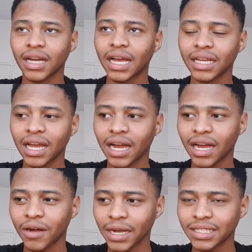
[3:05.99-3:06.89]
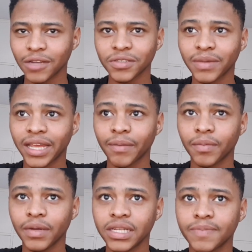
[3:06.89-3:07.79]
I doubted my
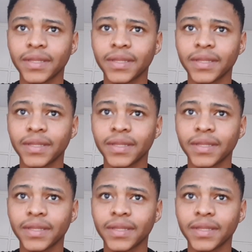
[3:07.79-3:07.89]
capabilities,